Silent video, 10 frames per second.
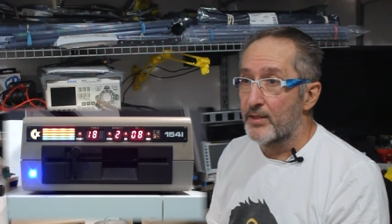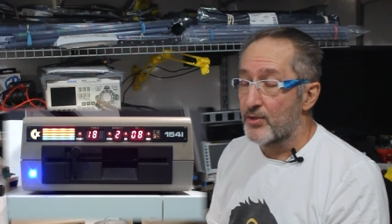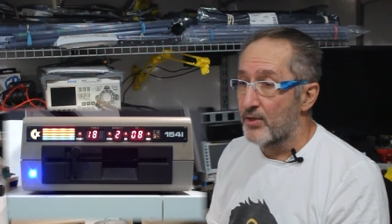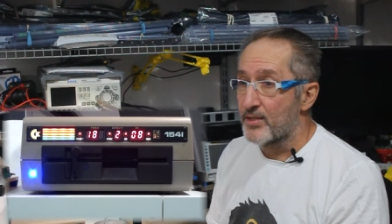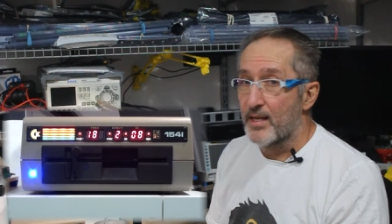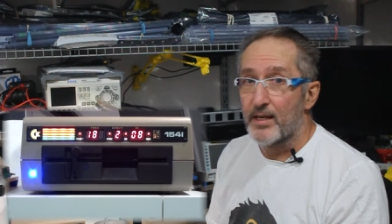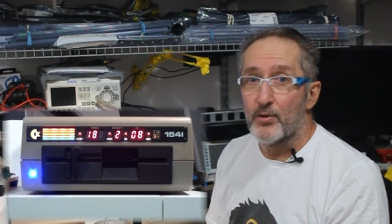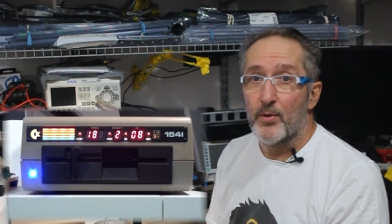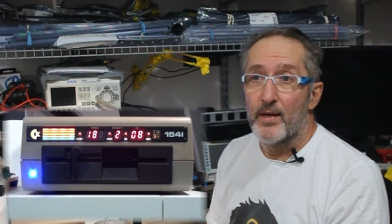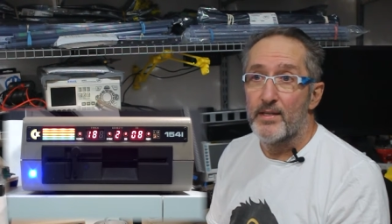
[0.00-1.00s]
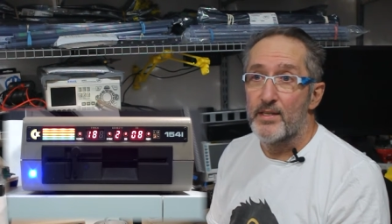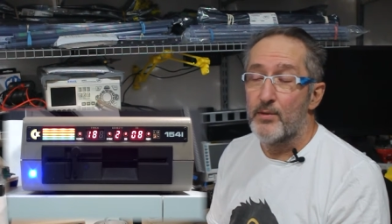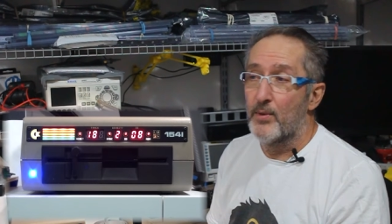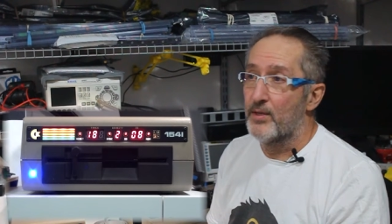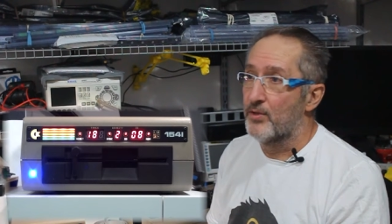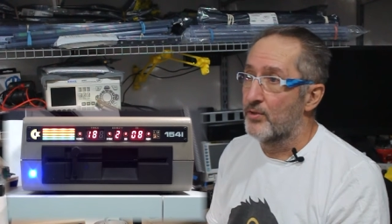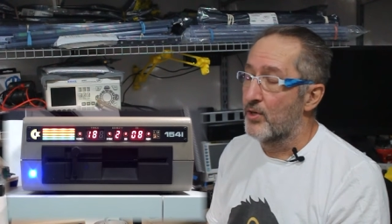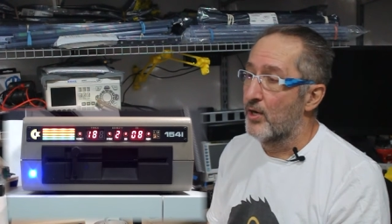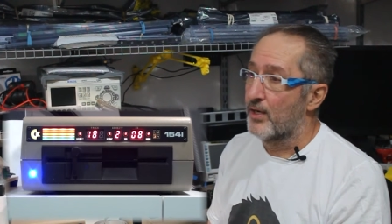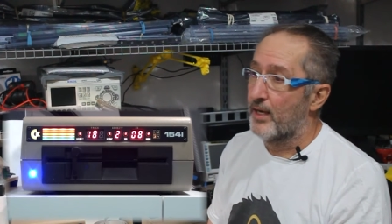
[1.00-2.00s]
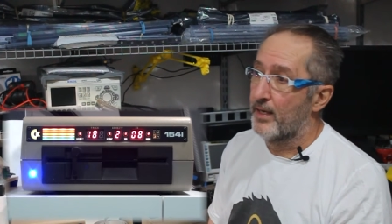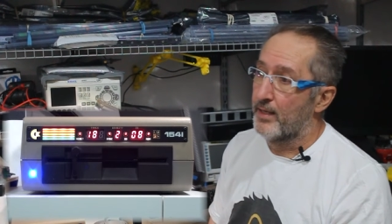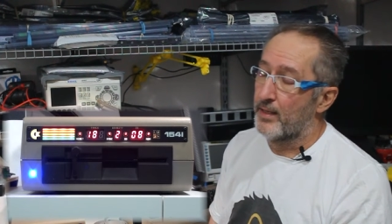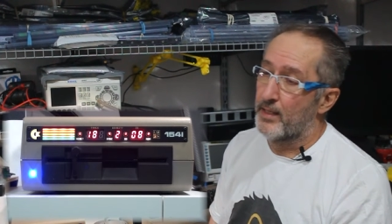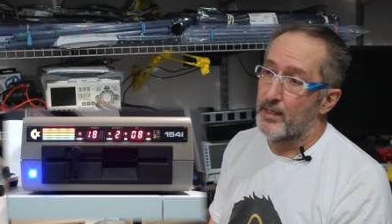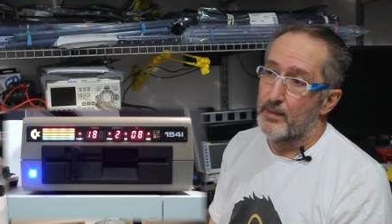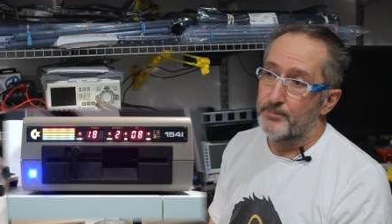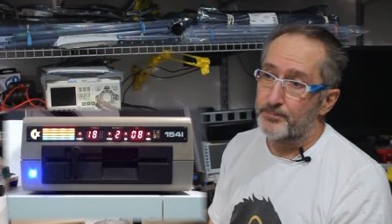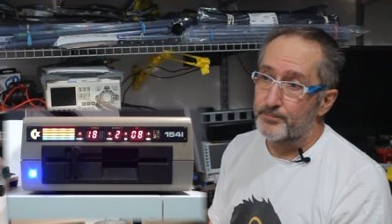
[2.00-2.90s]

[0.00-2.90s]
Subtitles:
starts getting crazy when you're talking the